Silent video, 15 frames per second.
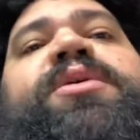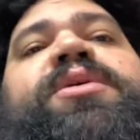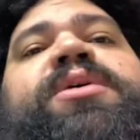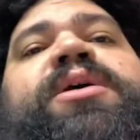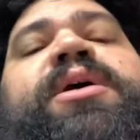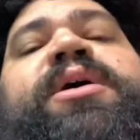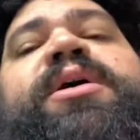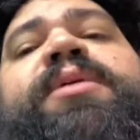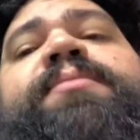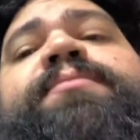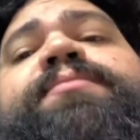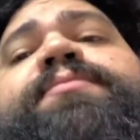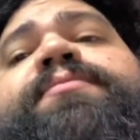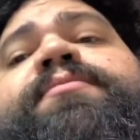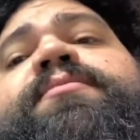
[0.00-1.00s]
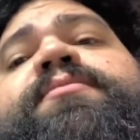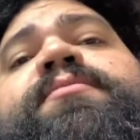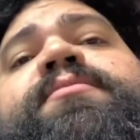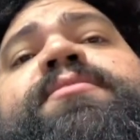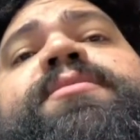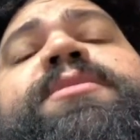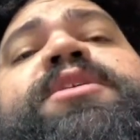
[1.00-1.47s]
um,
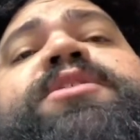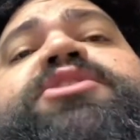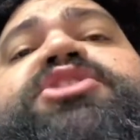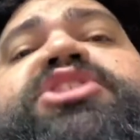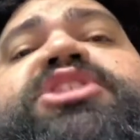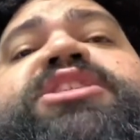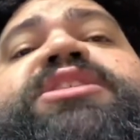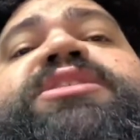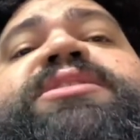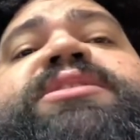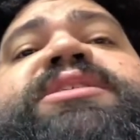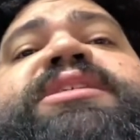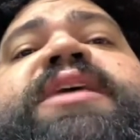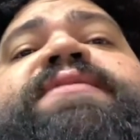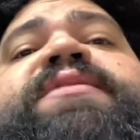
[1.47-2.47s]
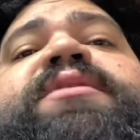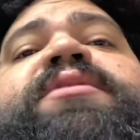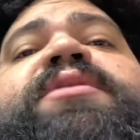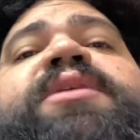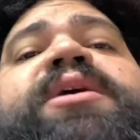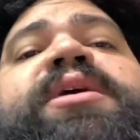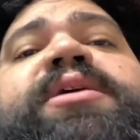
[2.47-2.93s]
G7, you
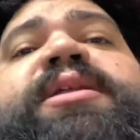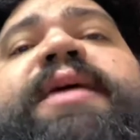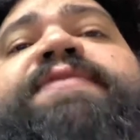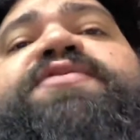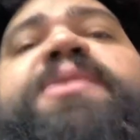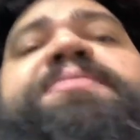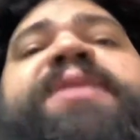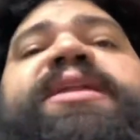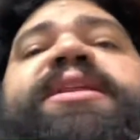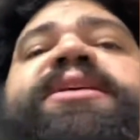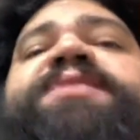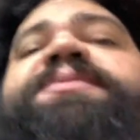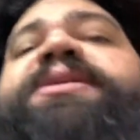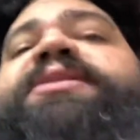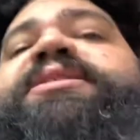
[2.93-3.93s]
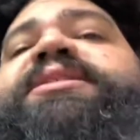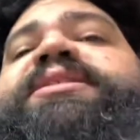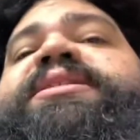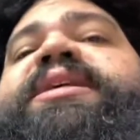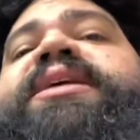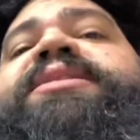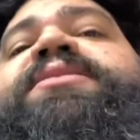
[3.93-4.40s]
have to update this because it
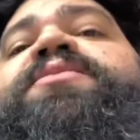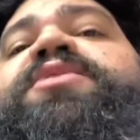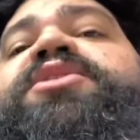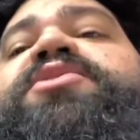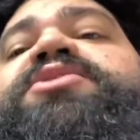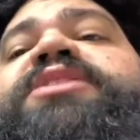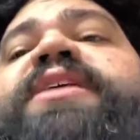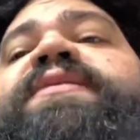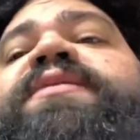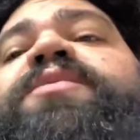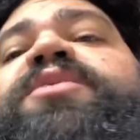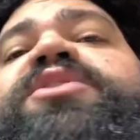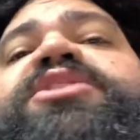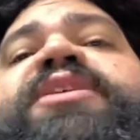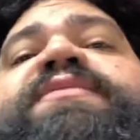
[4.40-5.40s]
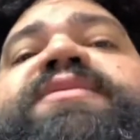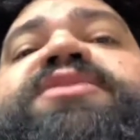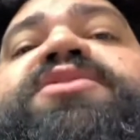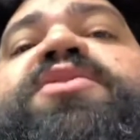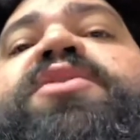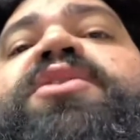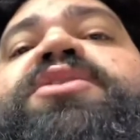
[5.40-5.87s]
says Windows 7. Windows 7
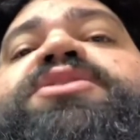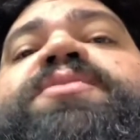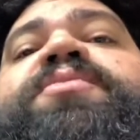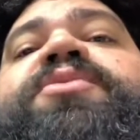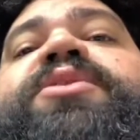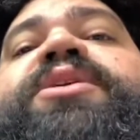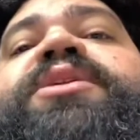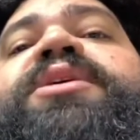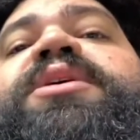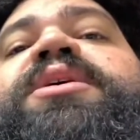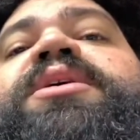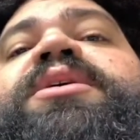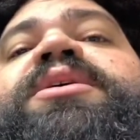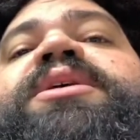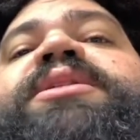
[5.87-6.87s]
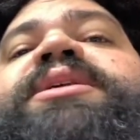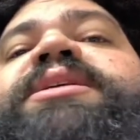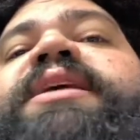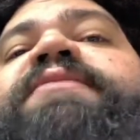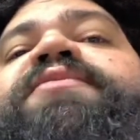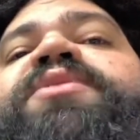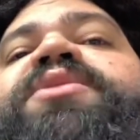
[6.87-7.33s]
is no longer supported does
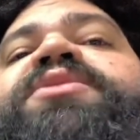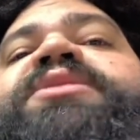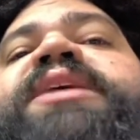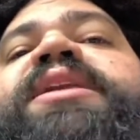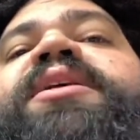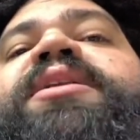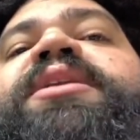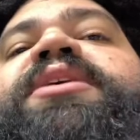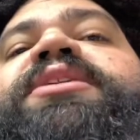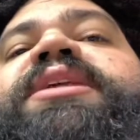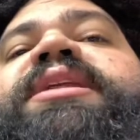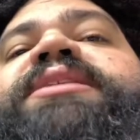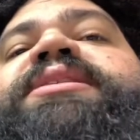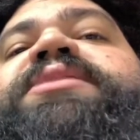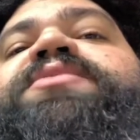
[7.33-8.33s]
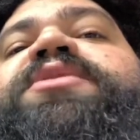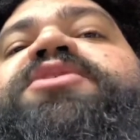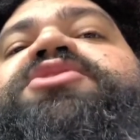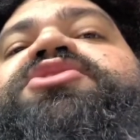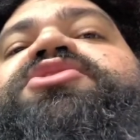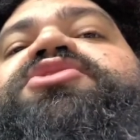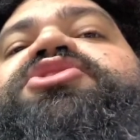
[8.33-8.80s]
have Windows 10 on there, and then it says
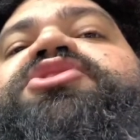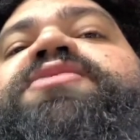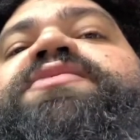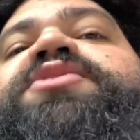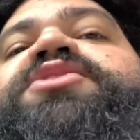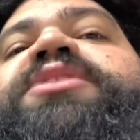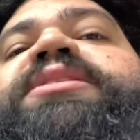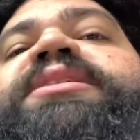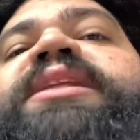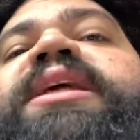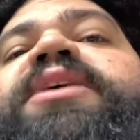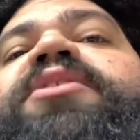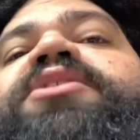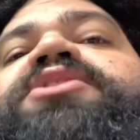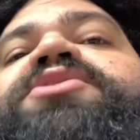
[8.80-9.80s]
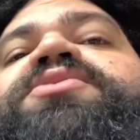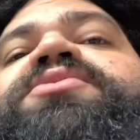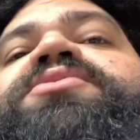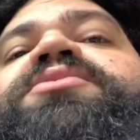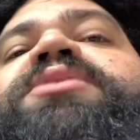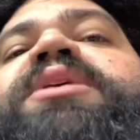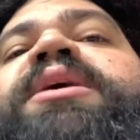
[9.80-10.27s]
Windows Server 2008
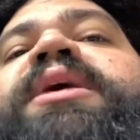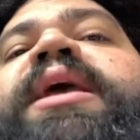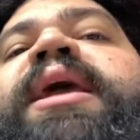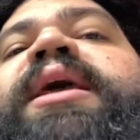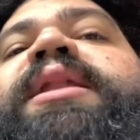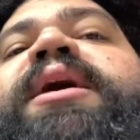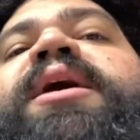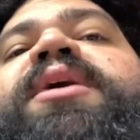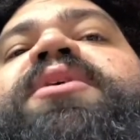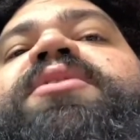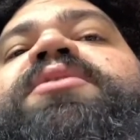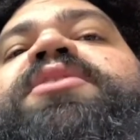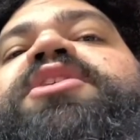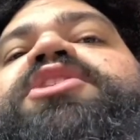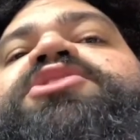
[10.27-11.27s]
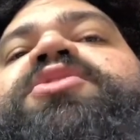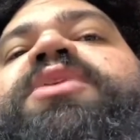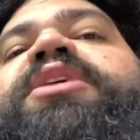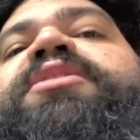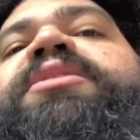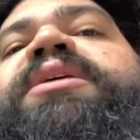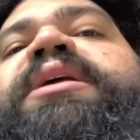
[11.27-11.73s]
R2 and higher. So
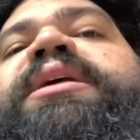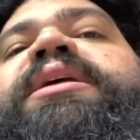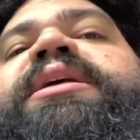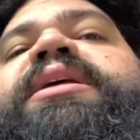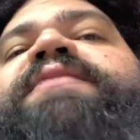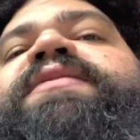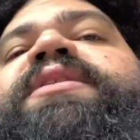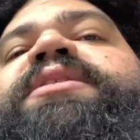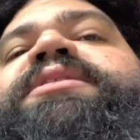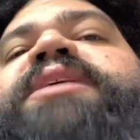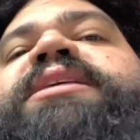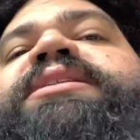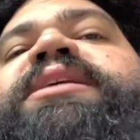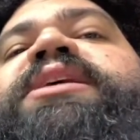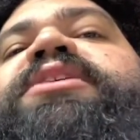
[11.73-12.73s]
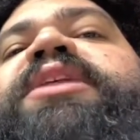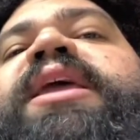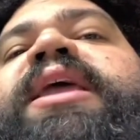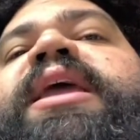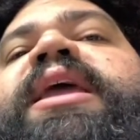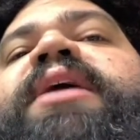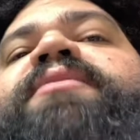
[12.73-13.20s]
here it even says it here like
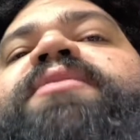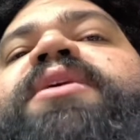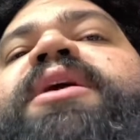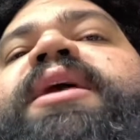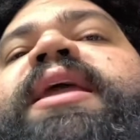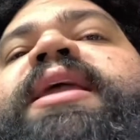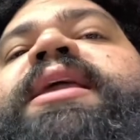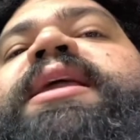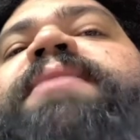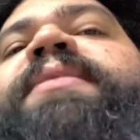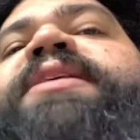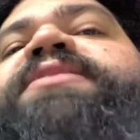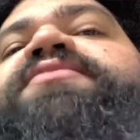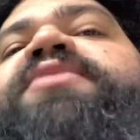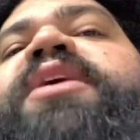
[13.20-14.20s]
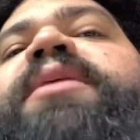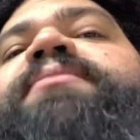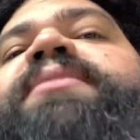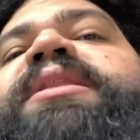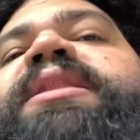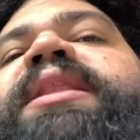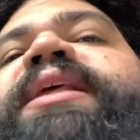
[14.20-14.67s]
eight, eight gigabytes of
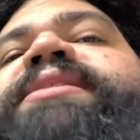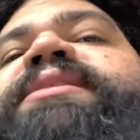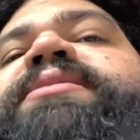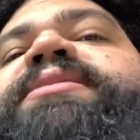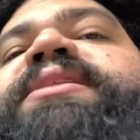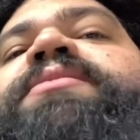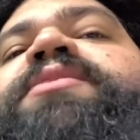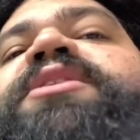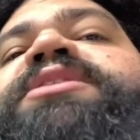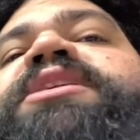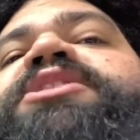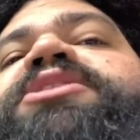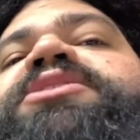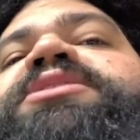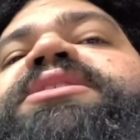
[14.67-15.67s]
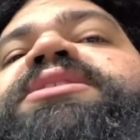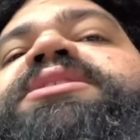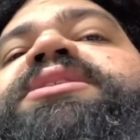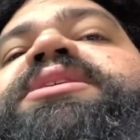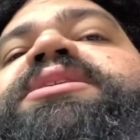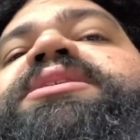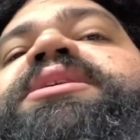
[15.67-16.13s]
RAM, less than 10 workstations,
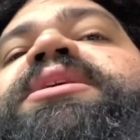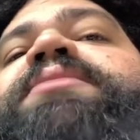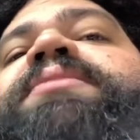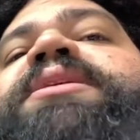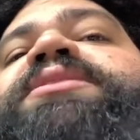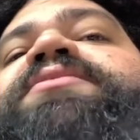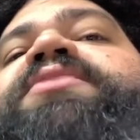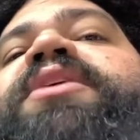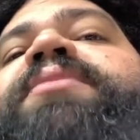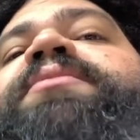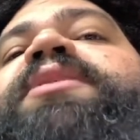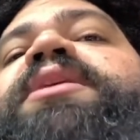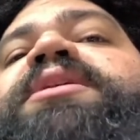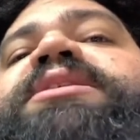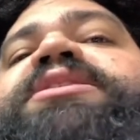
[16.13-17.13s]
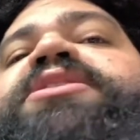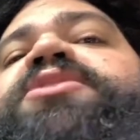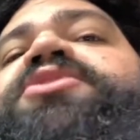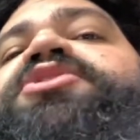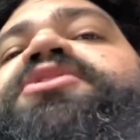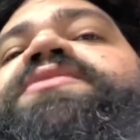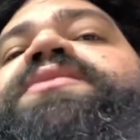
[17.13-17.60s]
16 gigabytes of RAM is on
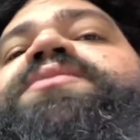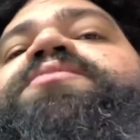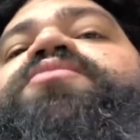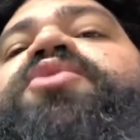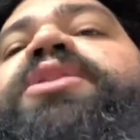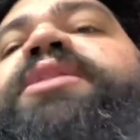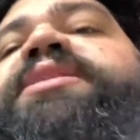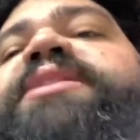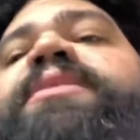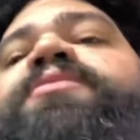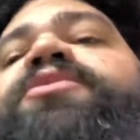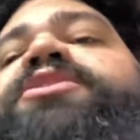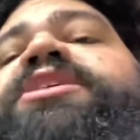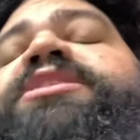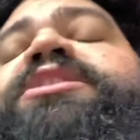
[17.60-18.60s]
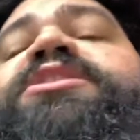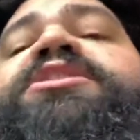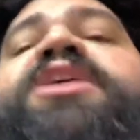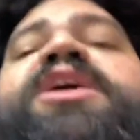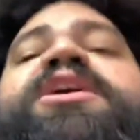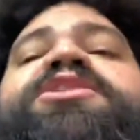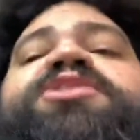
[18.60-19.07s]
the server, more than 10 workstations.
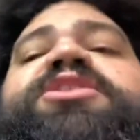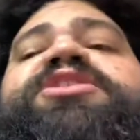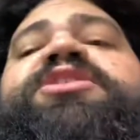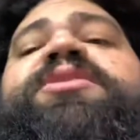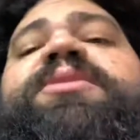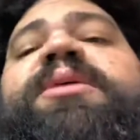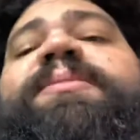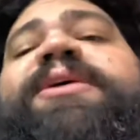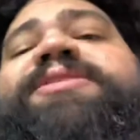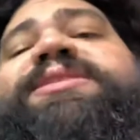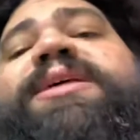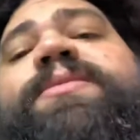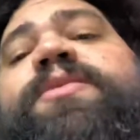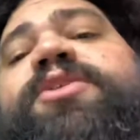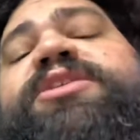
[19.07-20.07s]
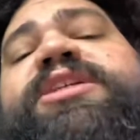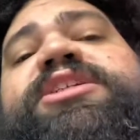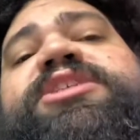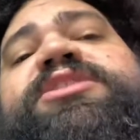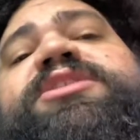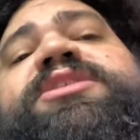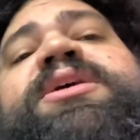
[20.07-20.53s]
So there's something about 10
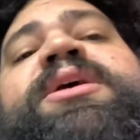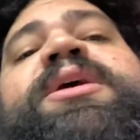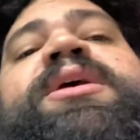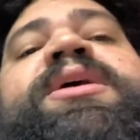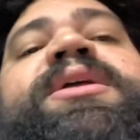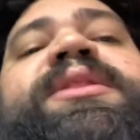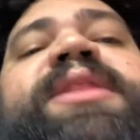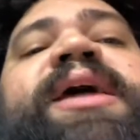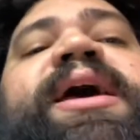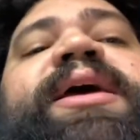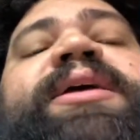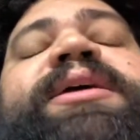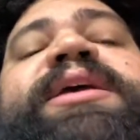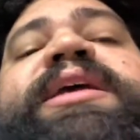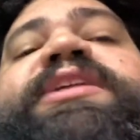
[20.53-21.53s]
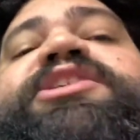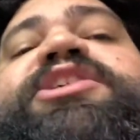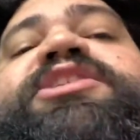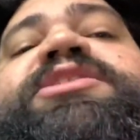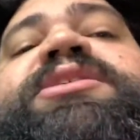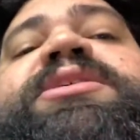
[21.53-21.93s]
workstations that it just